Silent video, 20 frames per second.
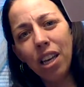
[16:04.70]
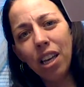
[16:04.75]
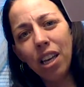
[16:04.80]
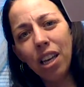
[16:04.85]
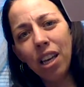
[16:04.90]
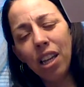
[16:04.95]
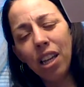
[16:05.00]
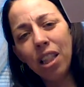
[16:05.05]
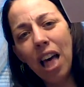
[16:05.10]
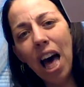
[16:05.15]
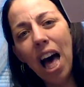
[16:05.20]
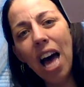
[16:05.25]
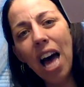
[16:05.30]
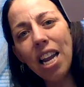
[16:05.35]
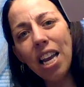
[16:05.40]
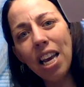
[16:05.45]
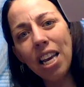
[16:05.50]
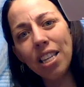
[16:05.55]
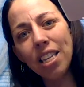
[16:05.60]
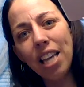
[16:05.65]
That
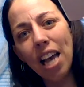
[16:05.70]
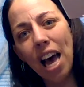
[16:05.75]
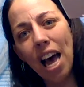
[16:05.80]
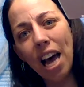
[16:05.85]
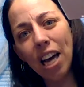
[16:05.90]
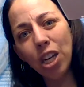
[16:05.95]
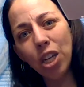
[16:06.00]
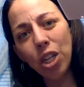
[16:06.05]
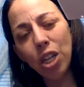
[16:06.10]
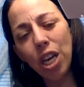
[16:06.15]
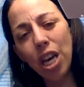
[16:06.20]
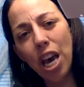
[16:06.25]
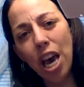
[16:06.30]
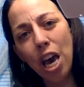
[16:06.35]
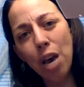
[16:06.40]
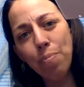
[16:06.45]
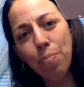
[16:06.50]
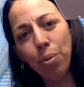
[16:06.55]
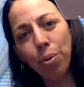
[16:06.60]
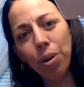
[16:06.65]
is actually
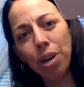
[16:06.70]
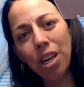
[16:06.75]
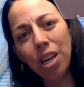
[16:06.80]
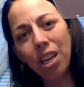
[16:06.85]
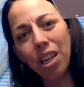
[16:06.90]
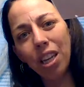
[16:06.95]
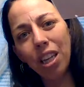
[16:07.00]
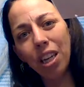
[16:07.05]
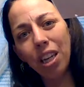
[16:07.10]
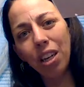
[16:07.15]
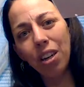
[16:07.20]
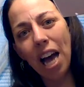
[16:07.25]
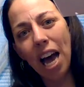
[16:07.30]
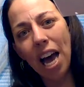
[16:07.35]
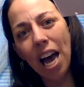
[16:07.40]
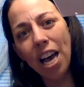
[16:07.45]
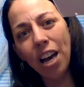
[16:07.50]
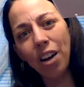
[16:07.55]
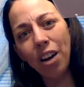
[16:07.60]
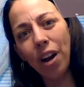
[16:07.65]
a pretty clear
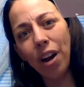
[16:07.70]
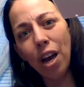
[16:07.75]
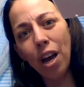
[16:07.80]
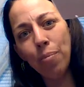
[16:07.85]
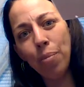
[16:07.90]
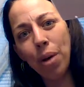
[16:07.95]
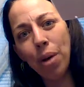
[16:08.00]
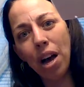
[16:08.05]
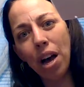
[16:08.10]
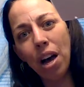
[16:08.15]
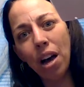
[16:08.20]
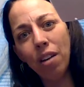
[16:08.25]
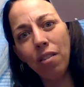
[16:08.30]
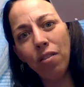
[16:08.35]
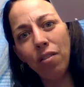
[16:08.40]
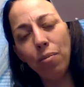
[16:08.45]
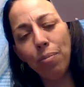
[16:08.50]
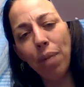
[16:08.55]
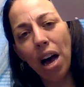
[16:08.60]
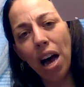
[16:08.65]
diagram of
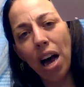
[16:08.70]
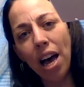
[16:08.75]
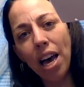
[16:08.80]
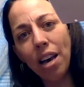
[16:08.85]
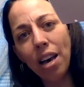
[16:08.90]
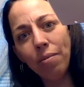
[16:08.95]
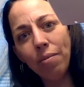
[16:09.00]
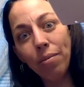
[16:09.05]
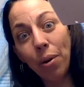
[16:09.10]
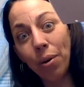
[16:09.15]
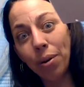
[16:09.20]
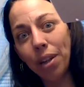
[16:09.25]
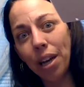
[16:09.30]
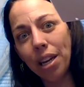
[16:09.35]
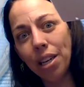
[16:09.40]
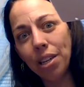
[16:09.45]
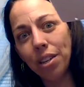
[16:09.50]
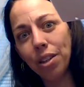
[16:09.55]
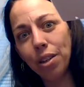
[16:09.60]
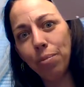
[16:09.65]
my, hold
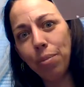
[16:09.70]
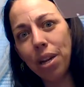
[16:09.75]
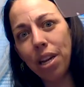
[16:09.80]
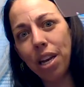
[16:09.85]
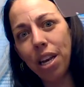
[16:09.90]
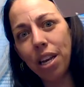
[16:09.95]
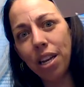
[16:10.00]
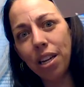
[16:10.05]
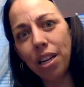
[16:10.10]
on just a minute.